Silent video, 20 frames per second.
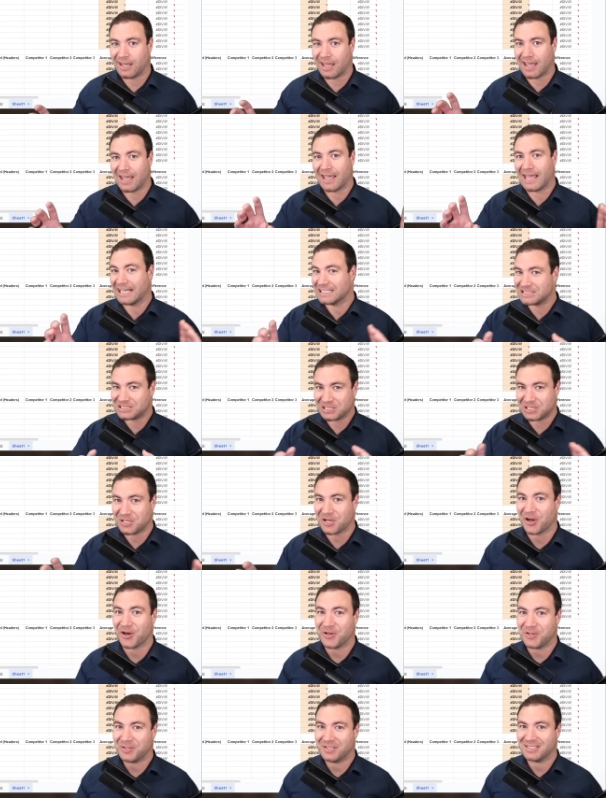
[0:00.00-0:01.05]

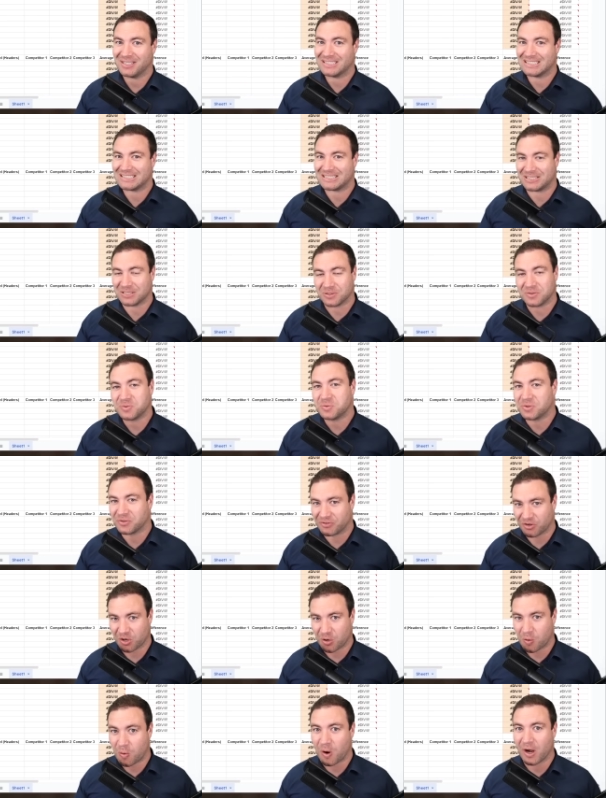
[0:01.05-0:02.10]
SEO still will
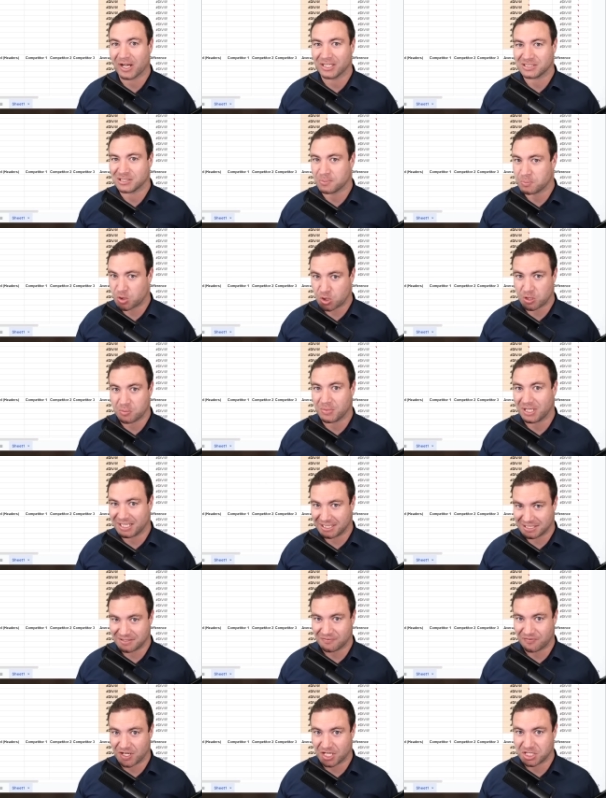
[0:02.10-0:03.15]
require some human
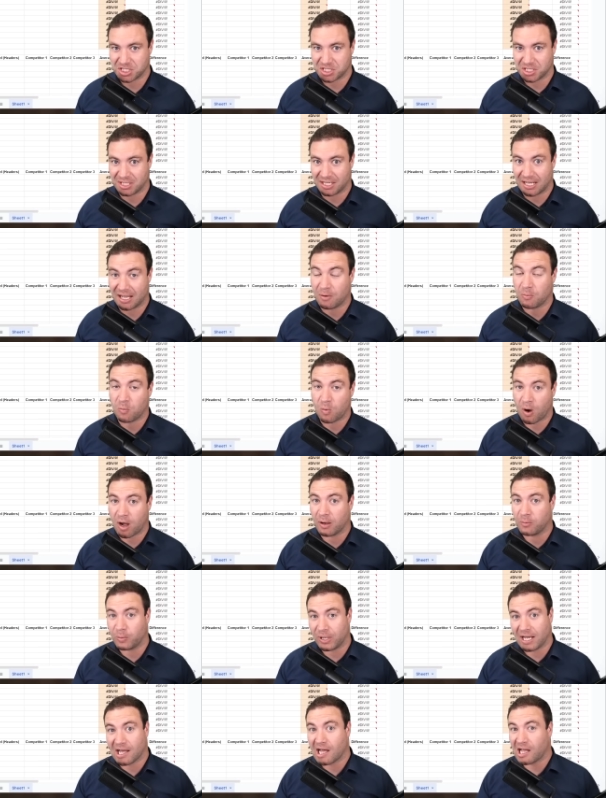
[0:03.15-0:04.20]
intervention and why
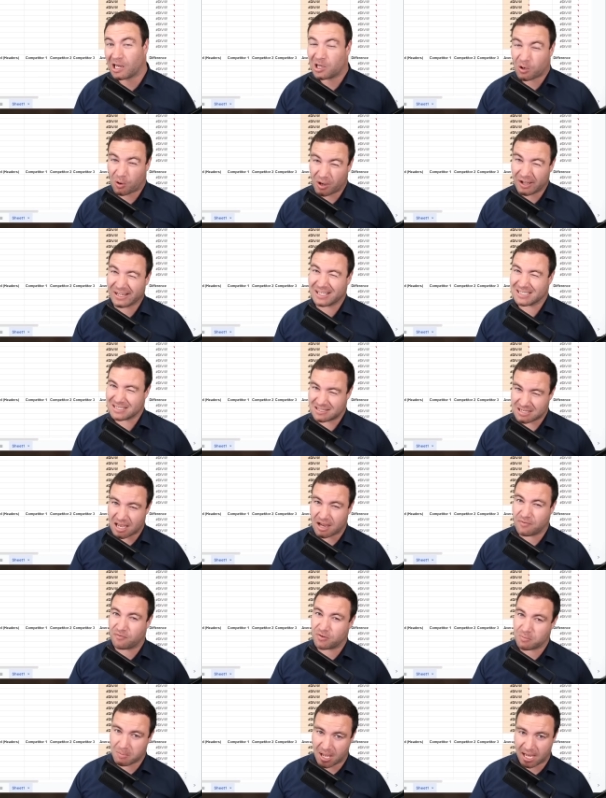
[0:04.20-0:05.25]
we are kind of safe
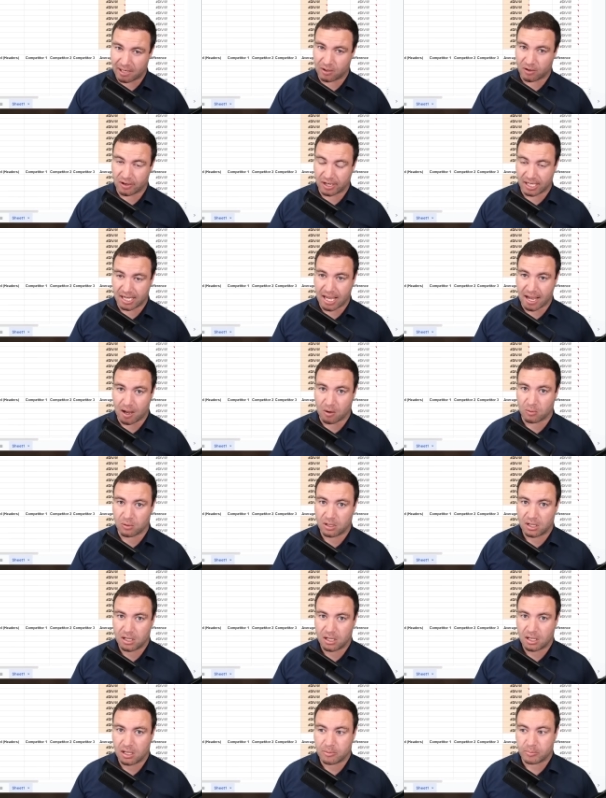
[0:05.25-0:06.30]
from AI now.
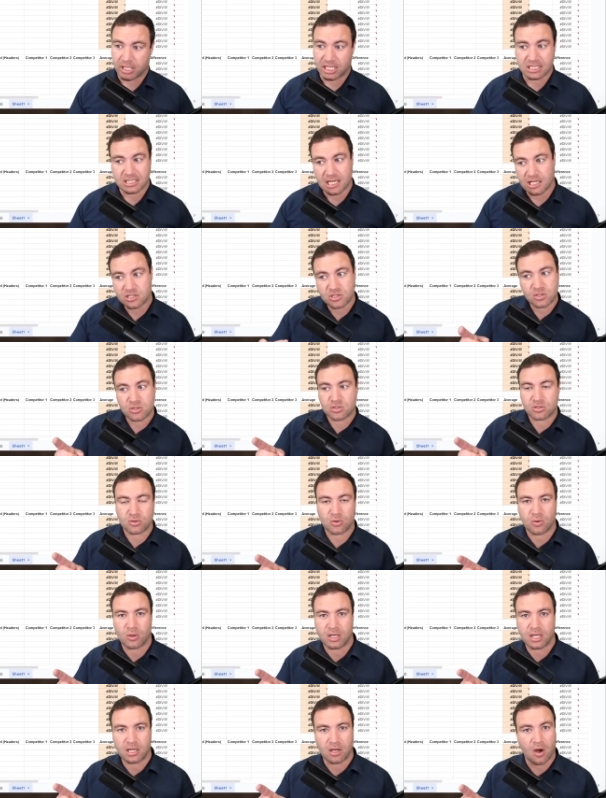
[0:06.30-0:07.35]
Because as you saw
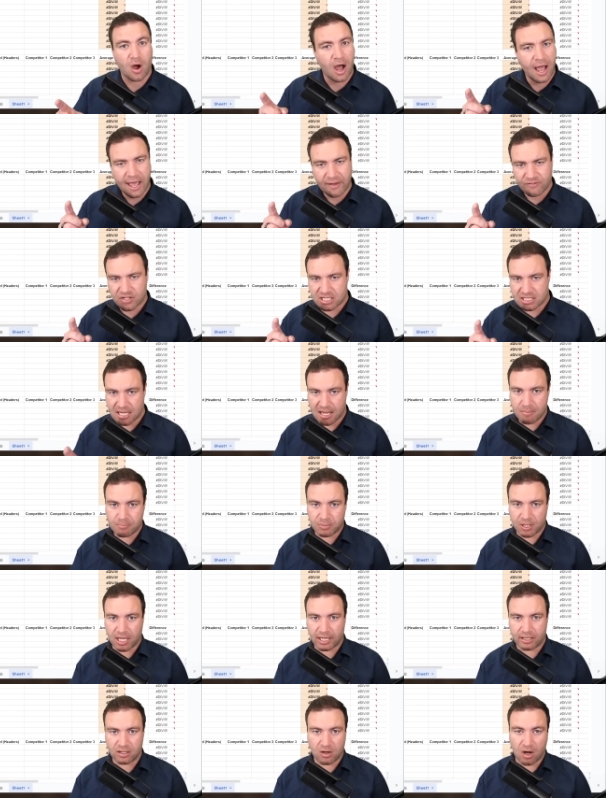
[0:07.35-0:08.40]
here, I have a
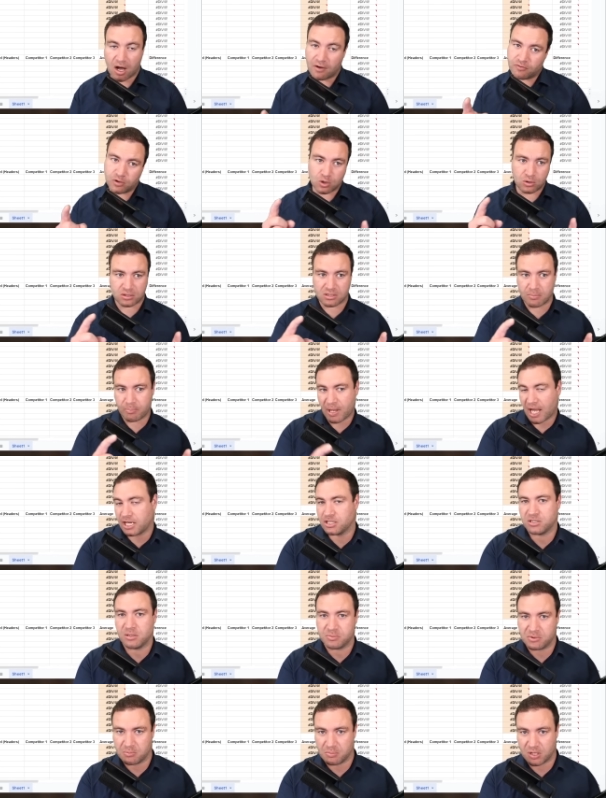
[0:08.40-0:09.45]
template. I've looked at Page
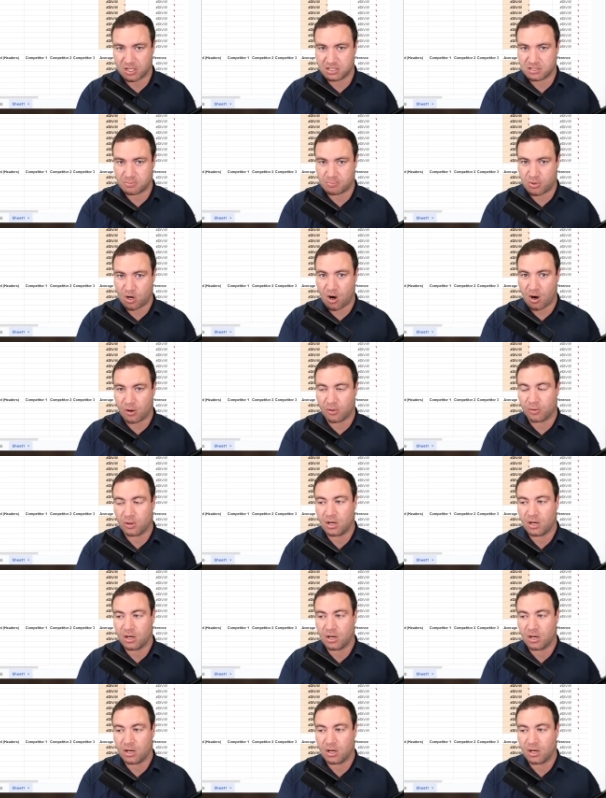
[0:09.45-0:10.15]
Optimizer Pro.